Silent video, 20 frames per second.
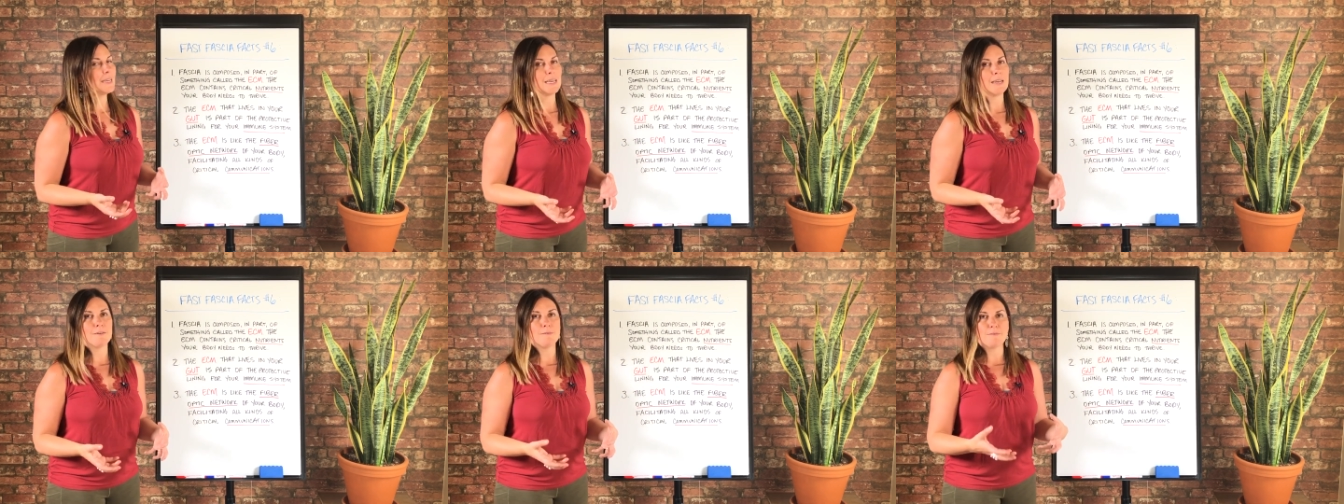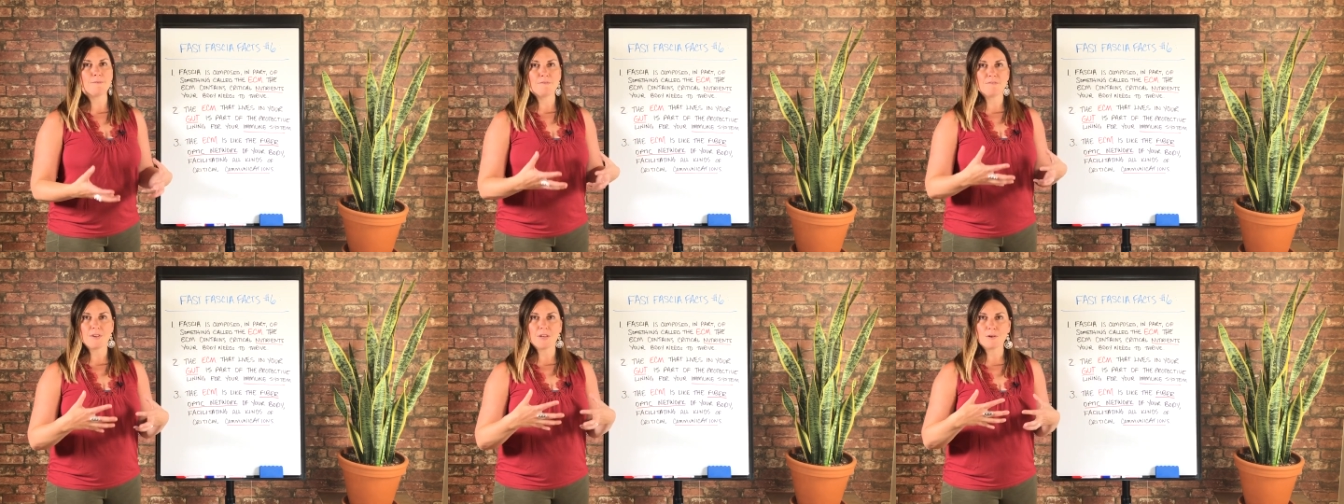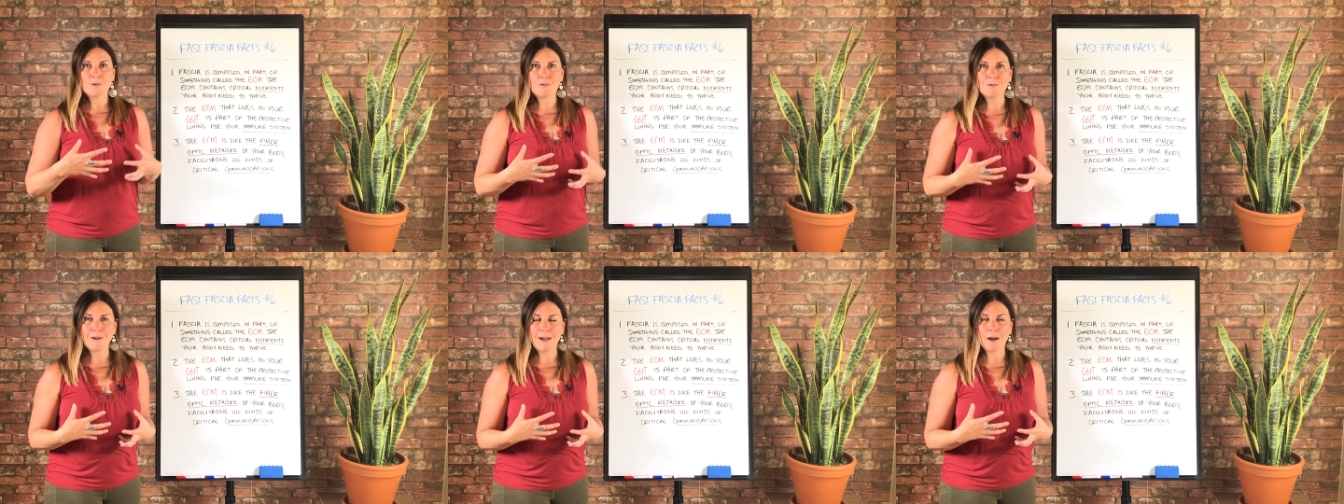and
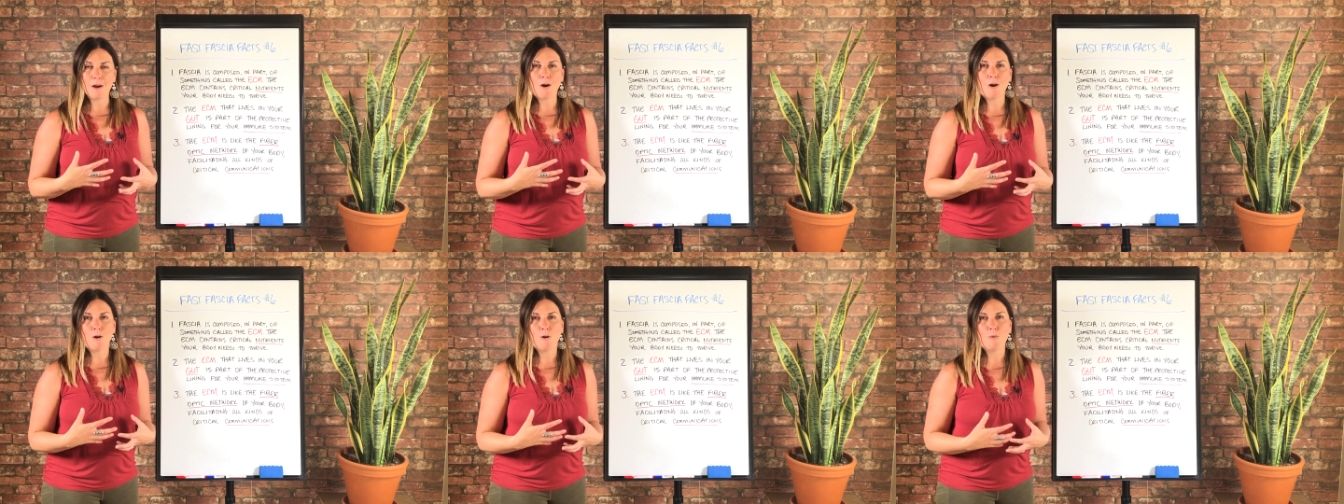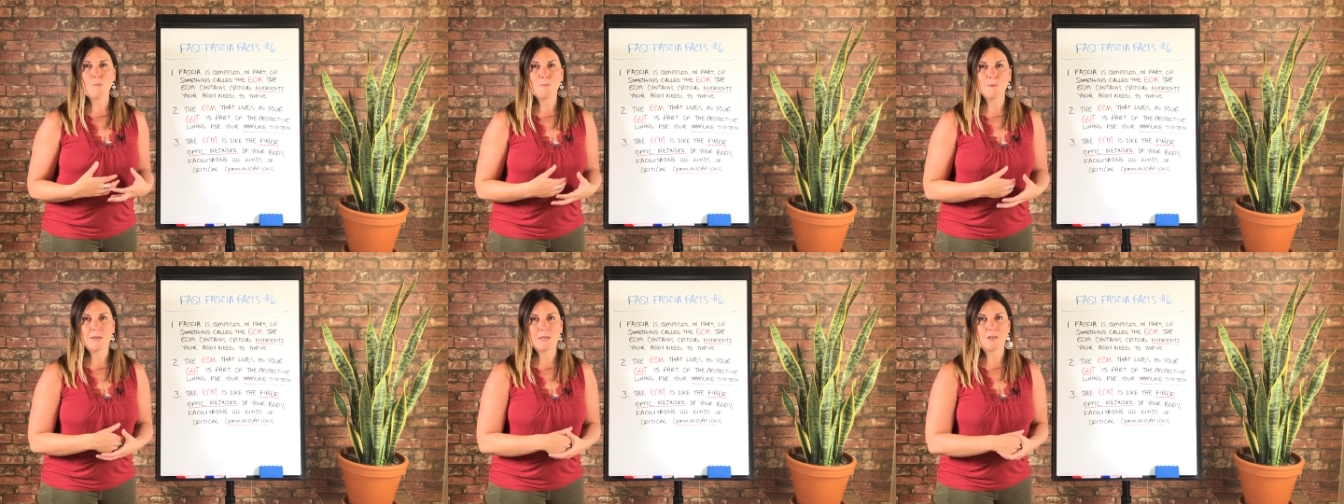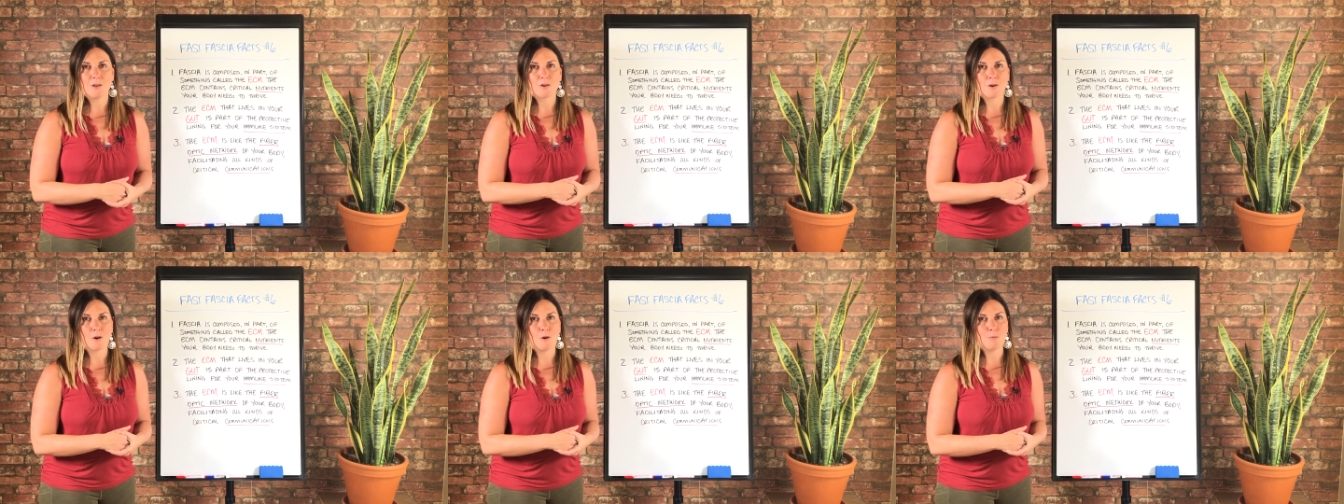feel at home
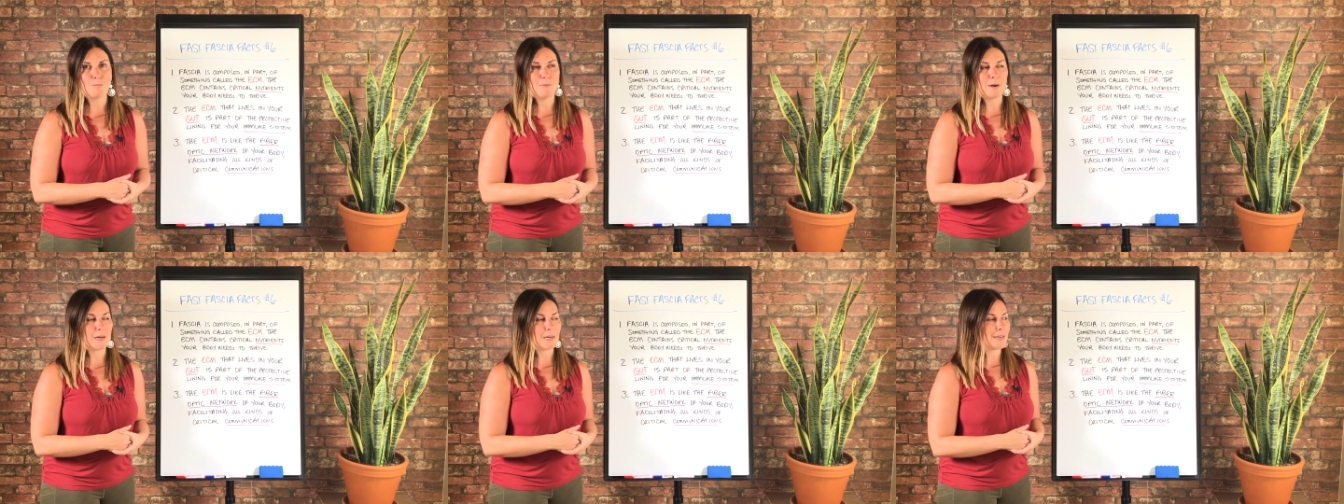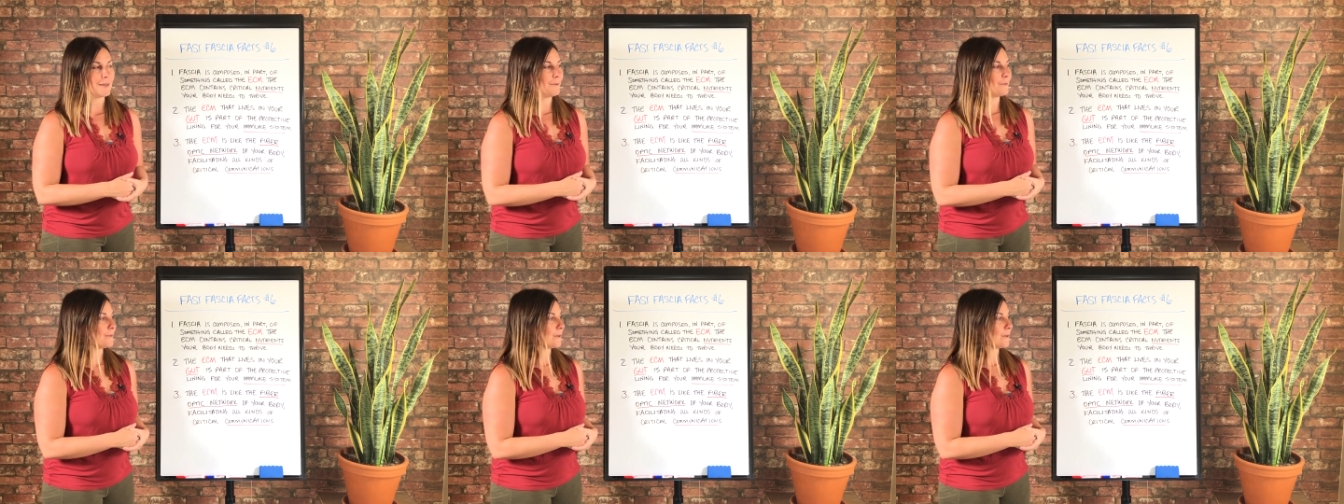in your own body.